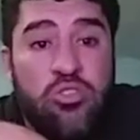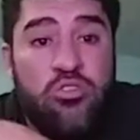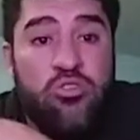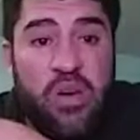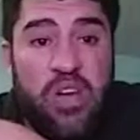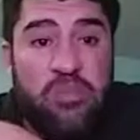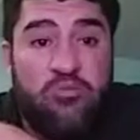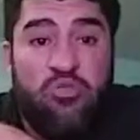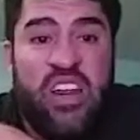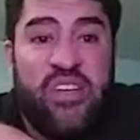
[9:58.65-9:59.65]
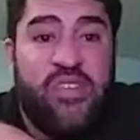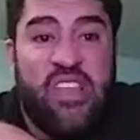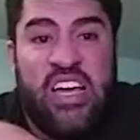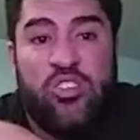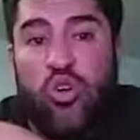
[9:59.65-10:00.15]
you better be ready for
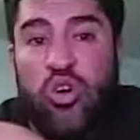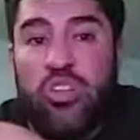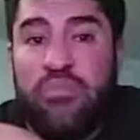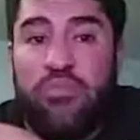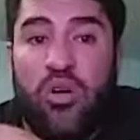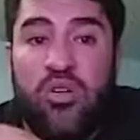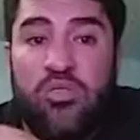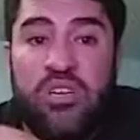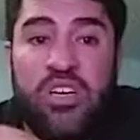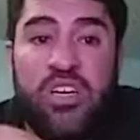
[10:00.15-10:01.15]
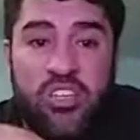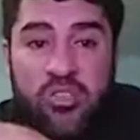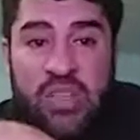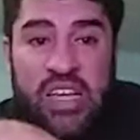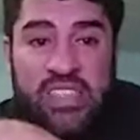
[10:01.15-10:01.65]
that toilet bowl. You'll
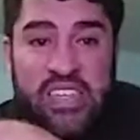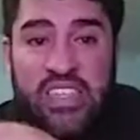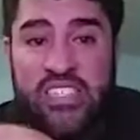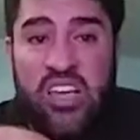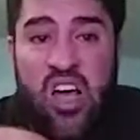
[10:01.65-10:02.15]
be like this.